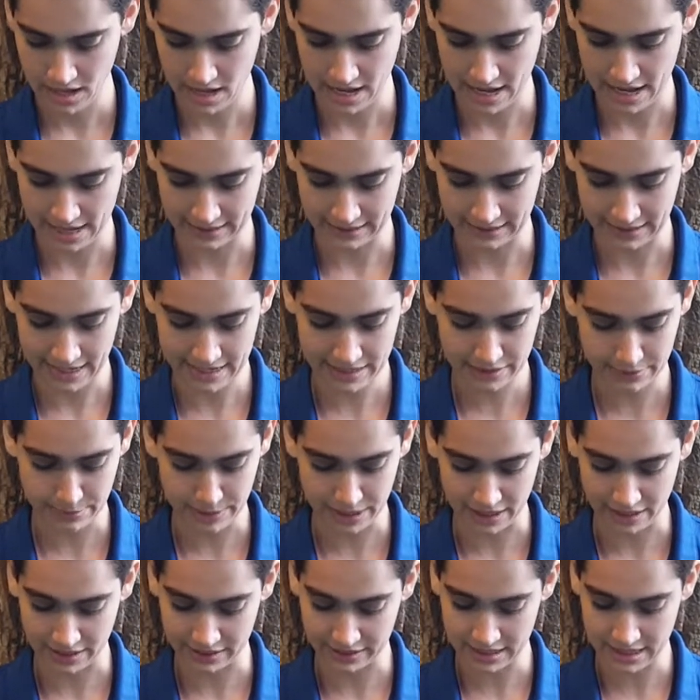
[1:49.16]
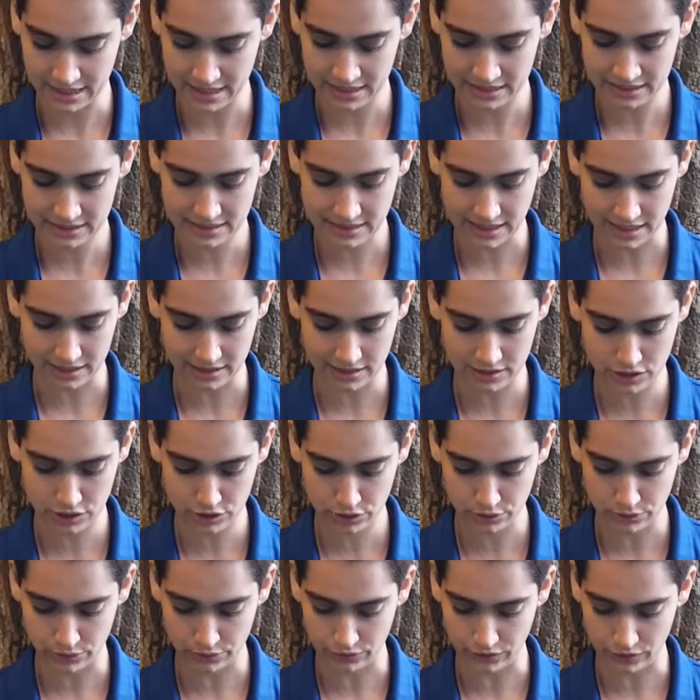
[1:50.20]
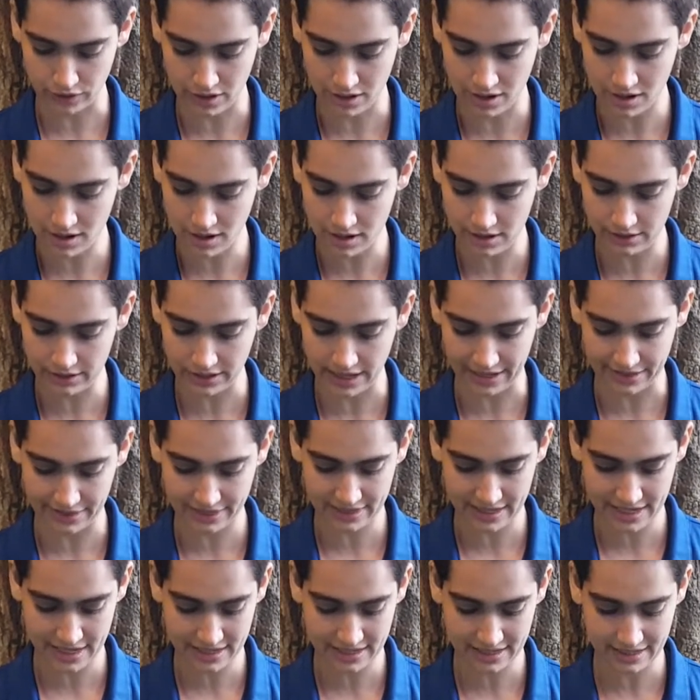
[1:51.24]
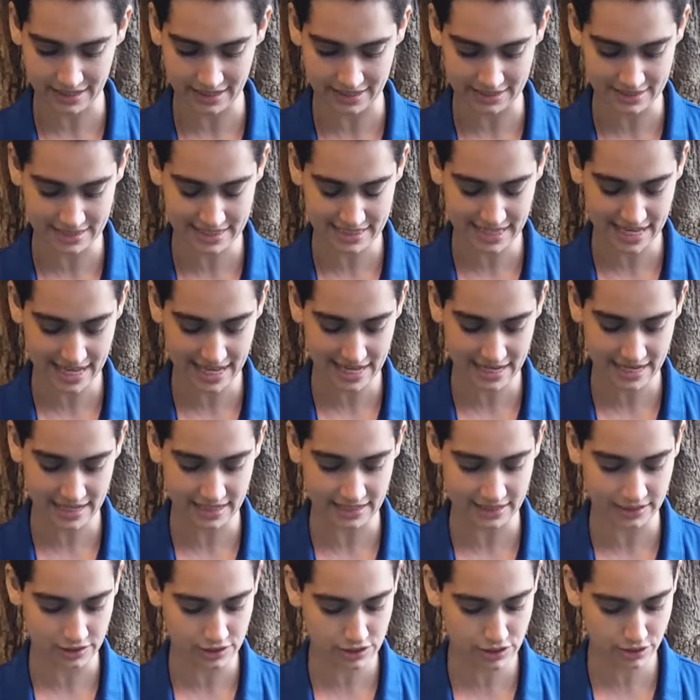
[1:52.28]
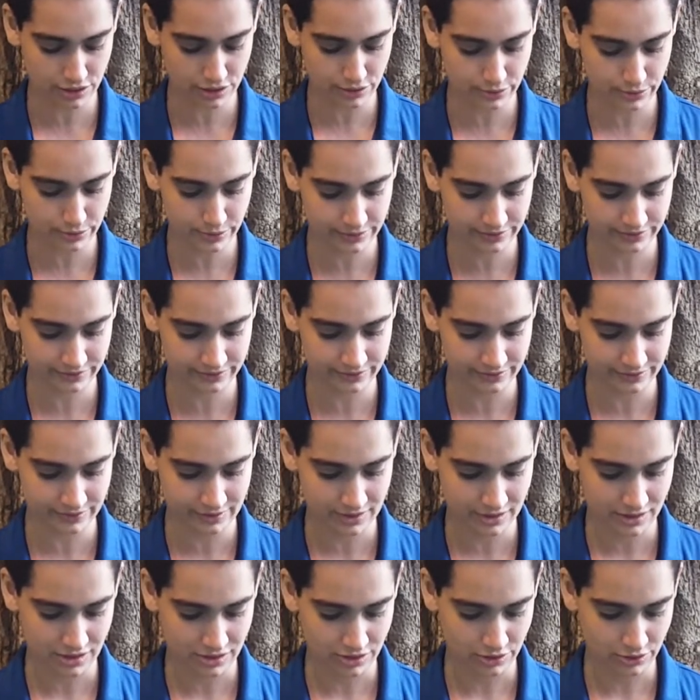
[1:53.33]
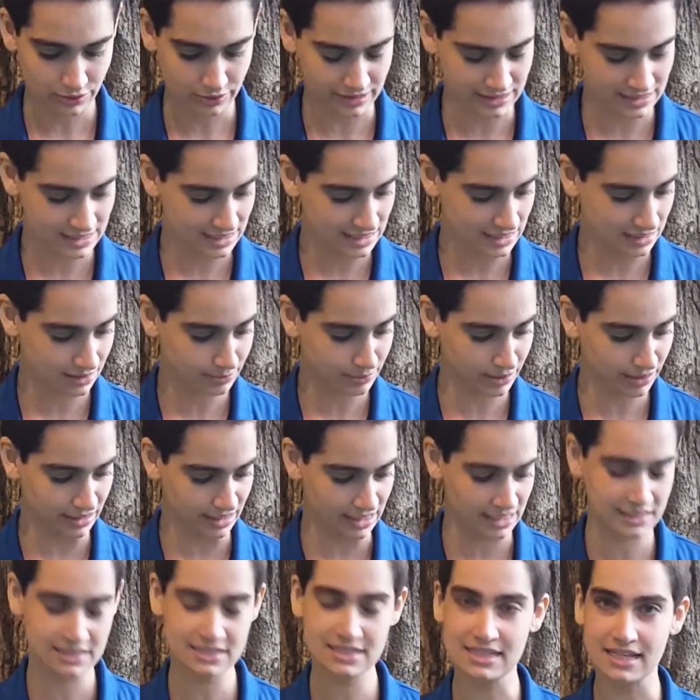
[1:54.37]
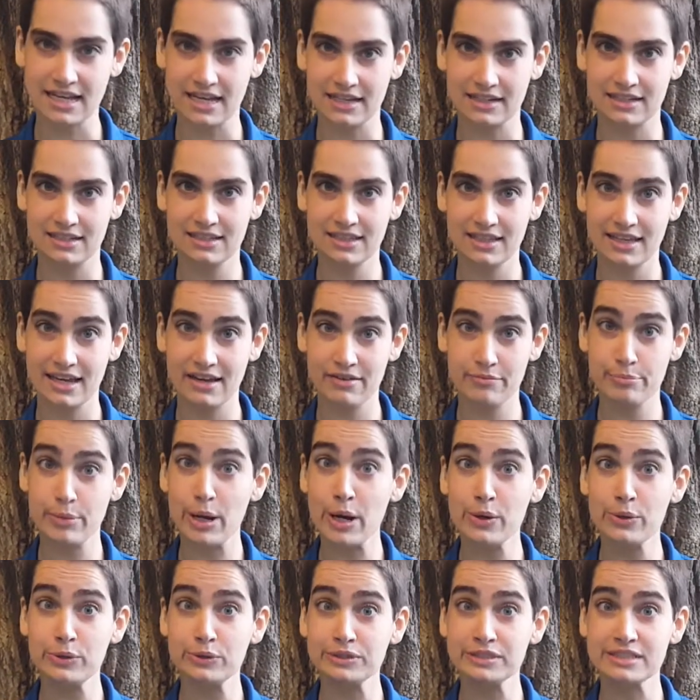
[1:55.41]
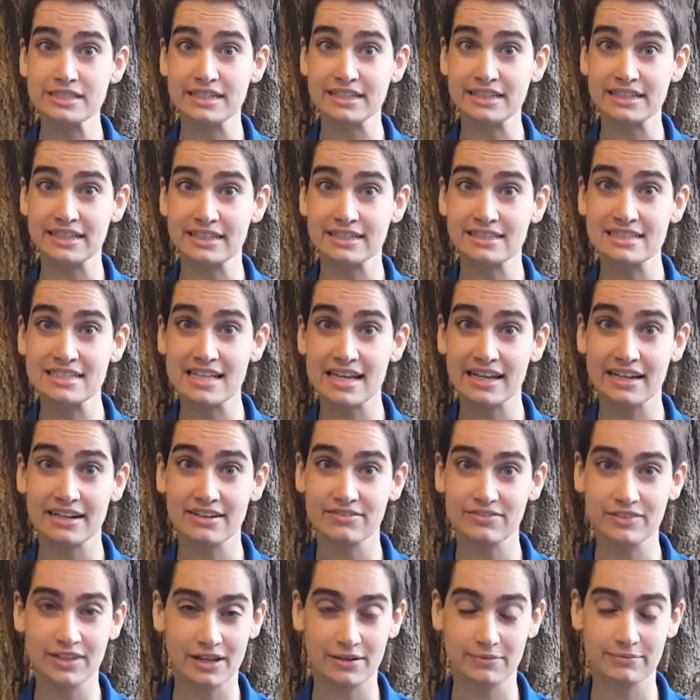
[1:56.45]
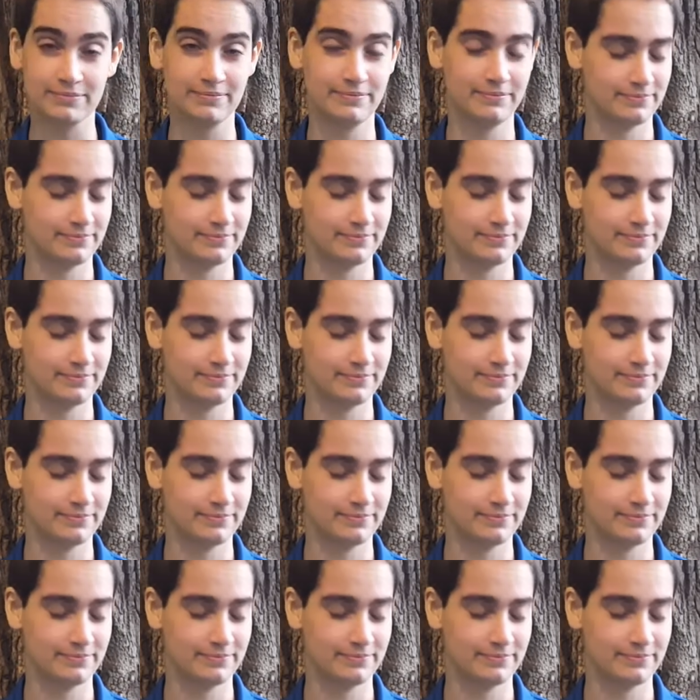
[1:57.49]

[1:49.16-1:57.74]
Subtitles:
I like me on the inside too, for all I think and say and do. You can see them on the inside. They have bones on the inside of them.